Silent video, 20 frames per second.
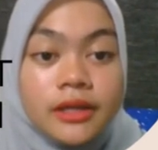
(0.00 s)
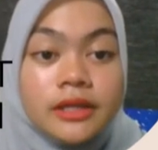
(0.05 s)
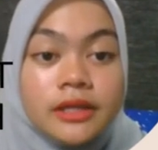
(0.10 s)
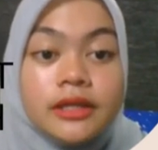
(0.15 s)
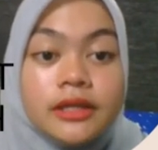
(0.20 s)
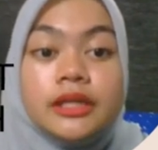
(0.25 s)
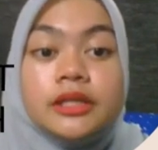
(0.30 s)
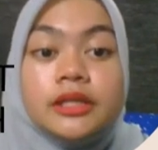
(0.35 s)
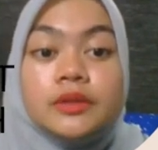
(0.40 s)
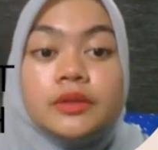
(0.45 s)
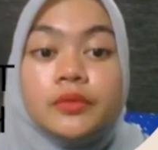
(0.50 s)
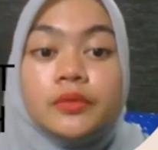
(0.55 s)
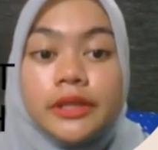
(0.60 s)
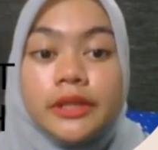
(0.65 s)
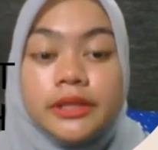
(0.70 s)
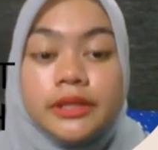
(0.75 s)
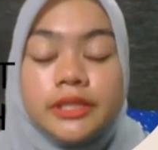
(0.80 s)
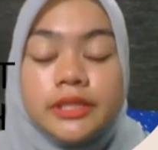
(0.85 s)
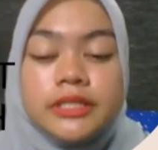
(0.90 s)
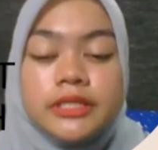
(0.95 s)
in
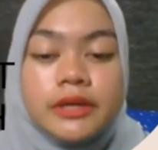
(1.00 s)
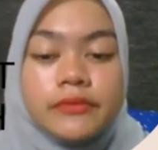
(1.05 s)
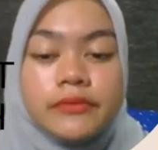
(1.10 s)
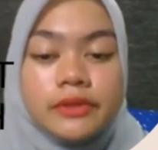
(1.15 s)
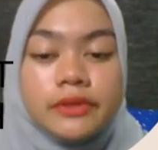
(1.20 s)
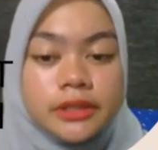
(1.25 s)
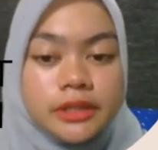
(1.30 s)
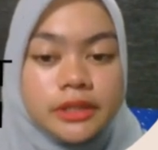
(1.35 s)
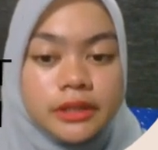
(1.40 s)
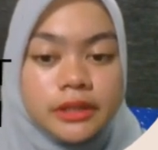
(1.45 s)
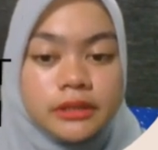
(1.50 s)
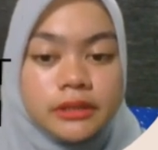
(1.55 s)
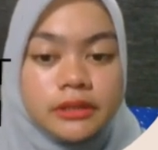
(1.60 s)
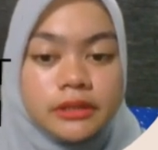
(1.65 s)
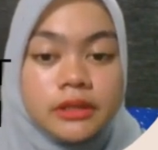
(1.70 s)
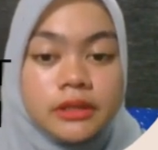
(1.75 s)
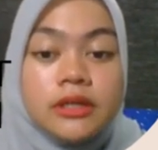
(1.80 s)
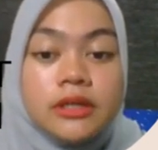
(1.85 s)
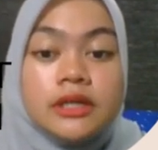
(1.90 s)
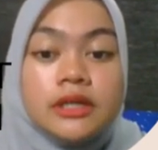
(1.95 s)
2017,
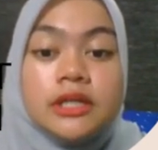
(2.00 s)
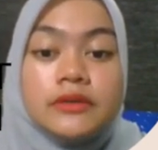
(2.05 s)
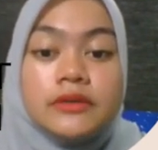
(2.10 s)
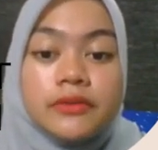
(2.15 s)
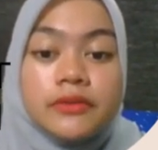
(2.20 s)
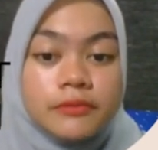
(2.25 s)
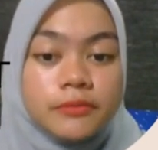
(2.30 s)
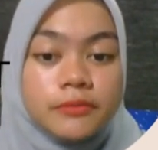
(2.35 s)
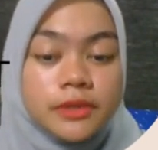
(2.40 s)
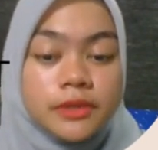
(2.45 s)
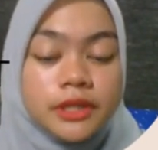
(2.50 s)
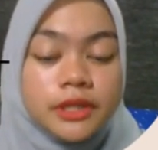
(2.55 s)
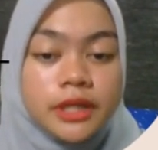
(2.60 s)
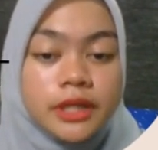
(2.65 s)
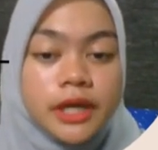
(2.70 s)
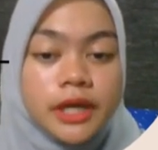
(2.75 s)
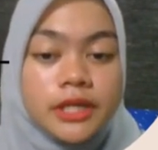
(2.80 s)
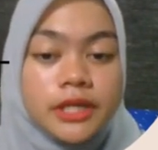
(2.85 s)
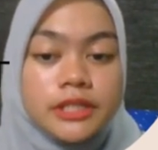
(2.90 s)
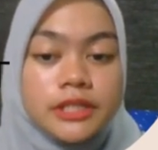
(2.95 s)
revamping
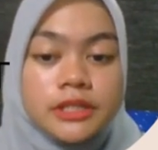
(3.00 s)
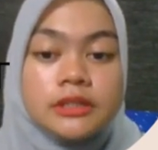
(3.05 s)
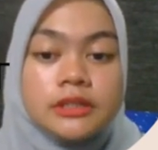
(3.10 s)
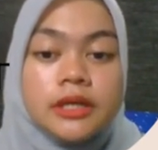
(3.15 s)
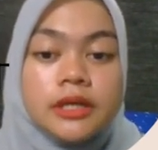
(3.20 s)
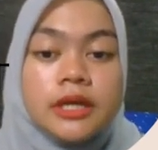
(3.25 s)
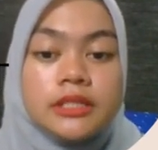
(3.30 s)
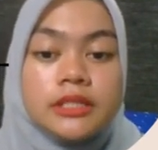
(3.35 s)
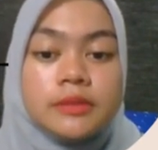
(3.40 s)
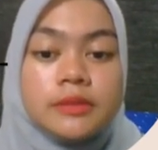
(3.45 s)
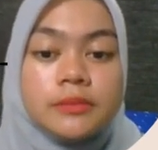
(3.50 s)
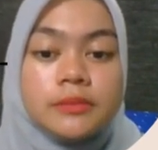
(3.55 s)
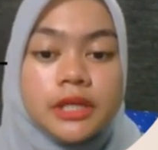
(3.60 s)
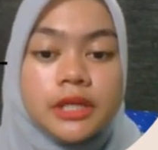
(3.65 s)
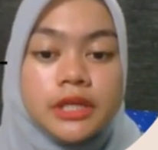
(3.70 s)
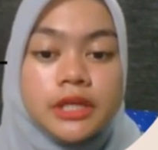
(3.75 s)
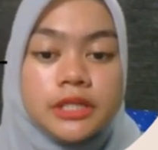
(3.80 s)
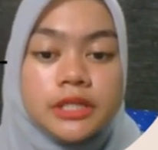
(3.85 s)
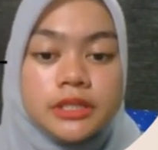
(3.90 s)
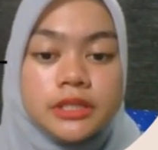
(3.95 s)
national
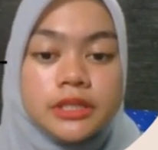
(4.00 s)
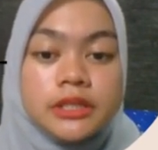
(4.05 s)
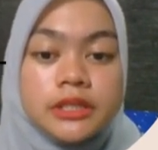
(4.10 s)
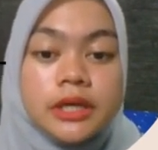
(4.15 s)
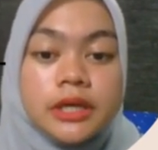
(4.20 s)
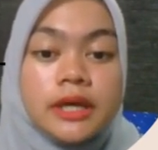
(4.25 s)
examination and